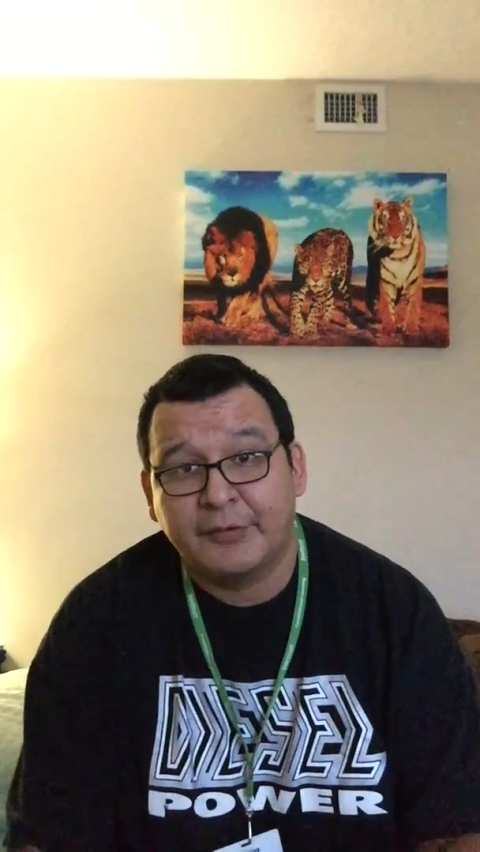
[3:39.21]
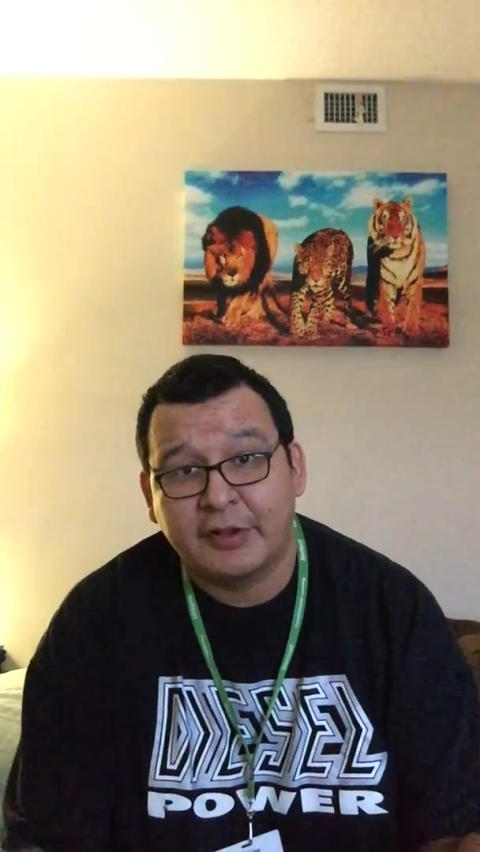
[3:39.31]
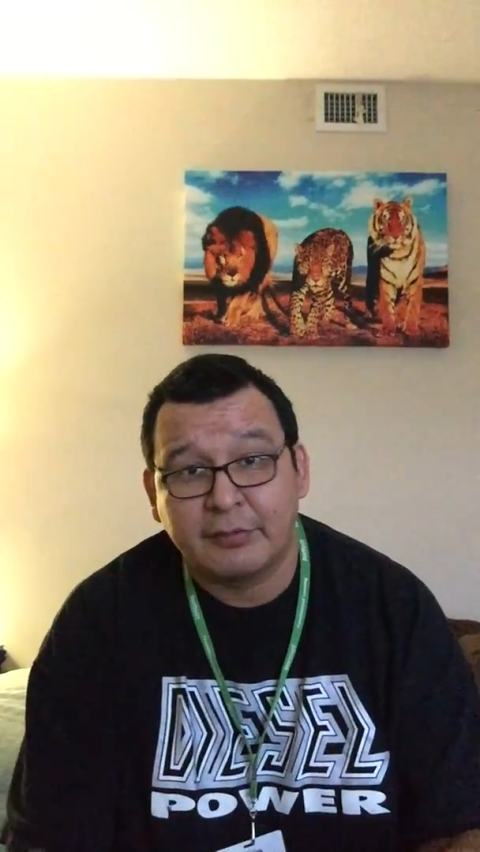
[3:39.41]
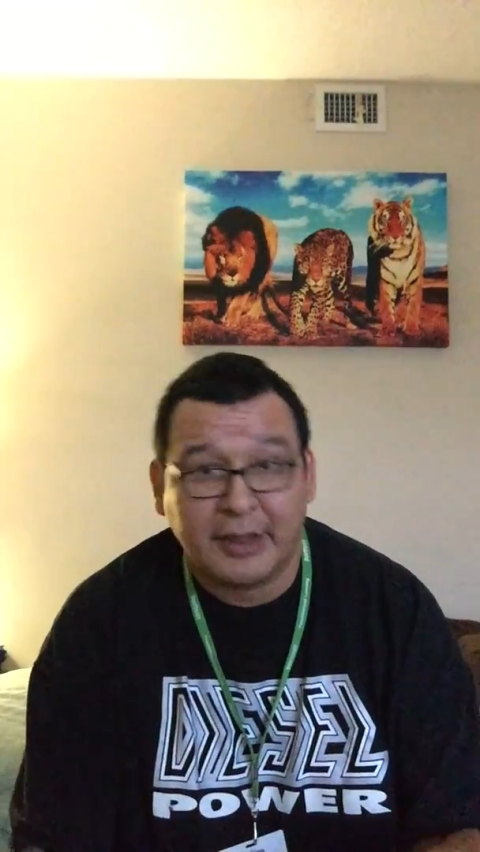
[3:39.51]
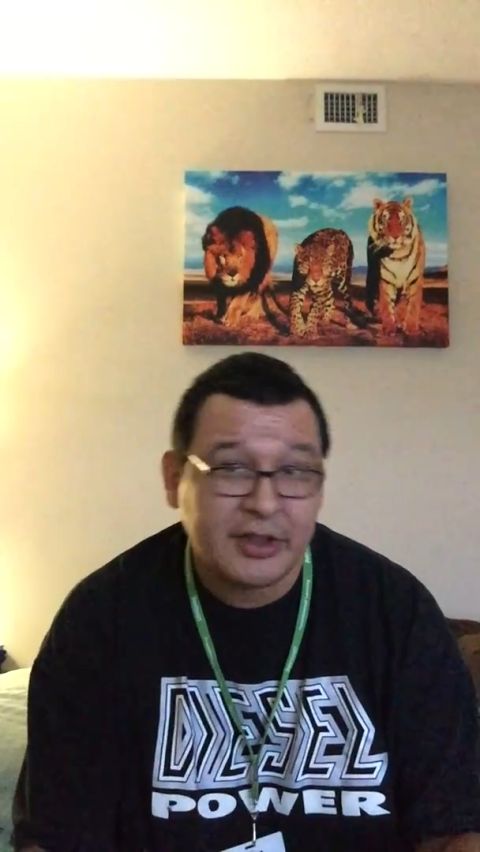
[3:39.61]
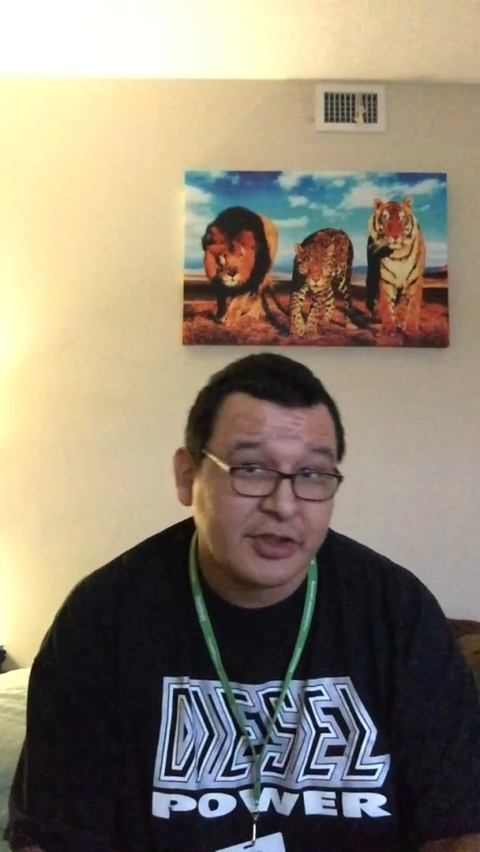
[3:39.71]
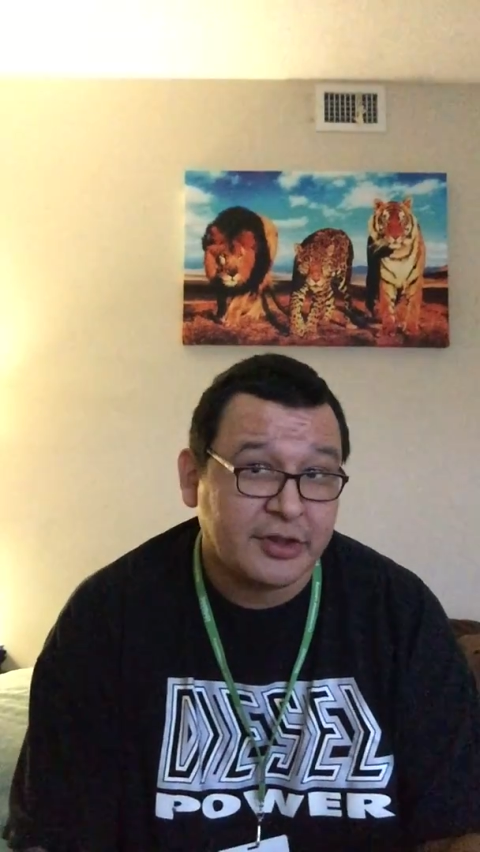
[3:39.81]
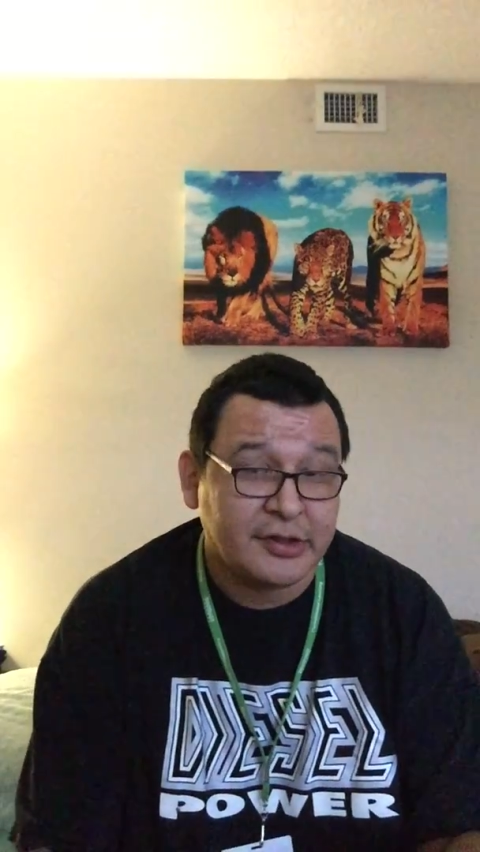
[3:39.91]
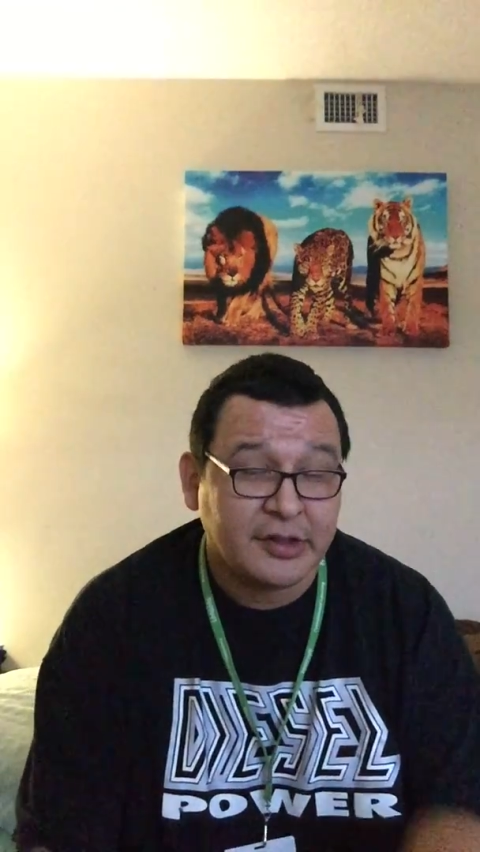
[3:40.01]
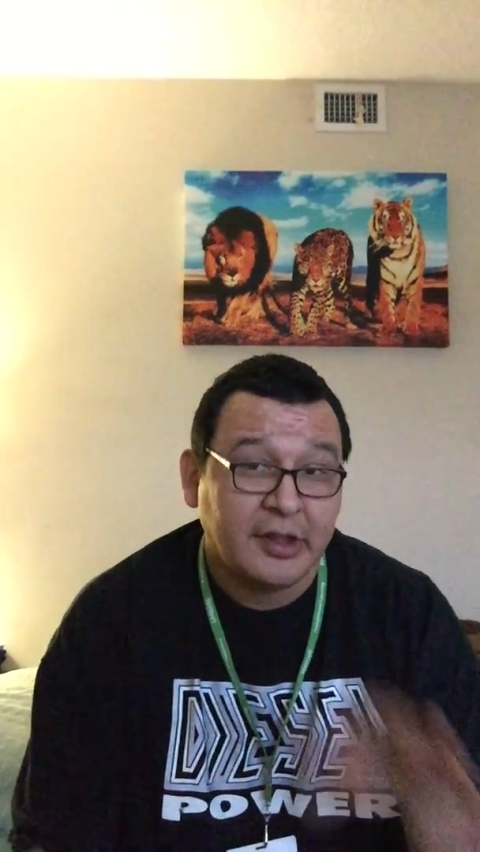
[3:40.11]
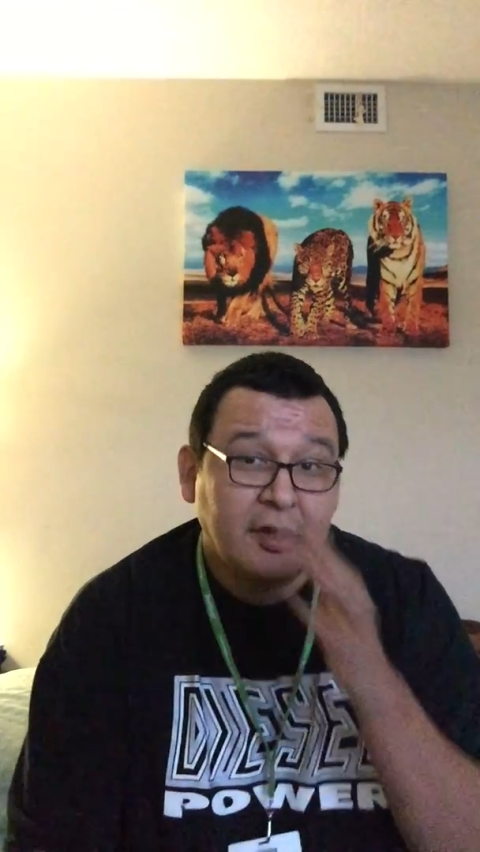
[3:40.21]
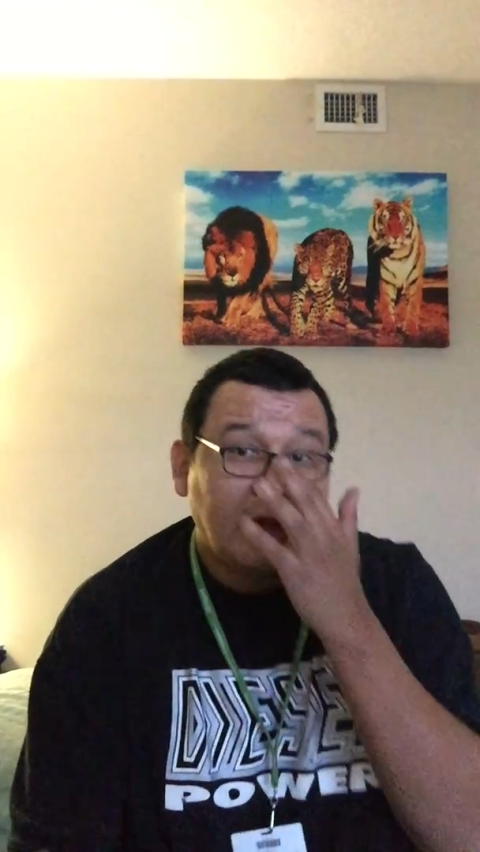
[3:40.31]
the directions.